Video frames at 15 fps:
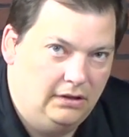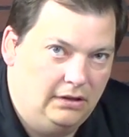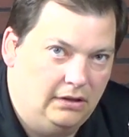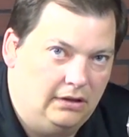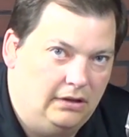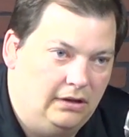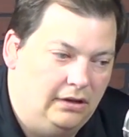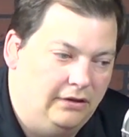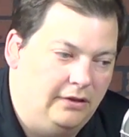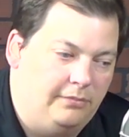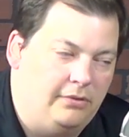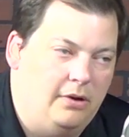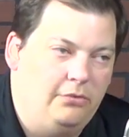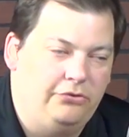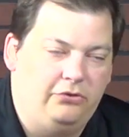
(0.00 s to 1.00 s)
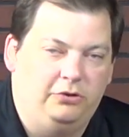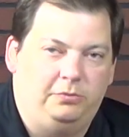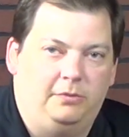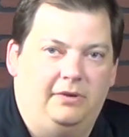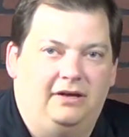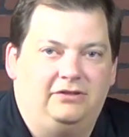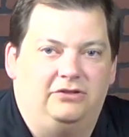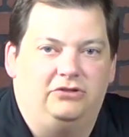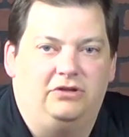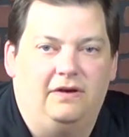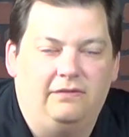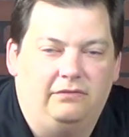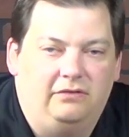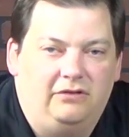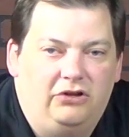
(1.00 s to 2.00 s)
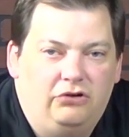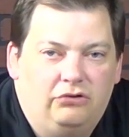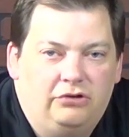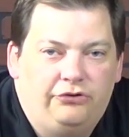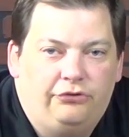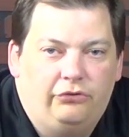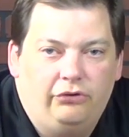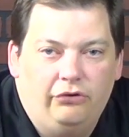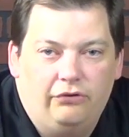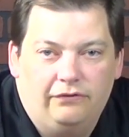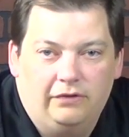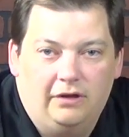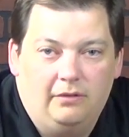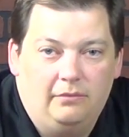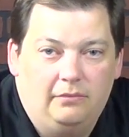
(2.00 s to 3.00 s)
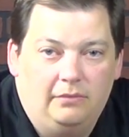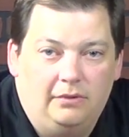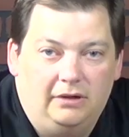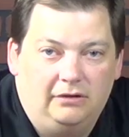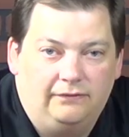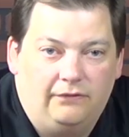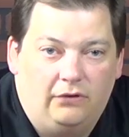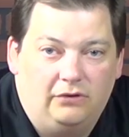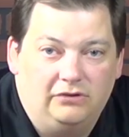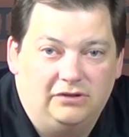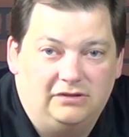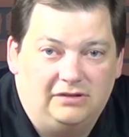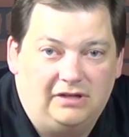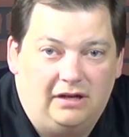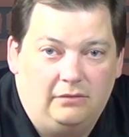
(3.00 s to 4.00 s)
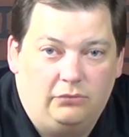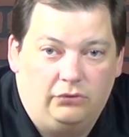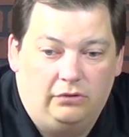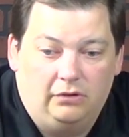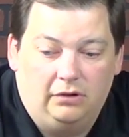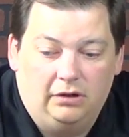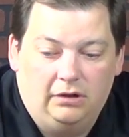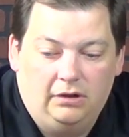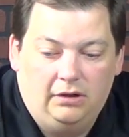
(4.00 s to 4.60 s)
The problem with USB mics is you have little control over them as far as a soundboard.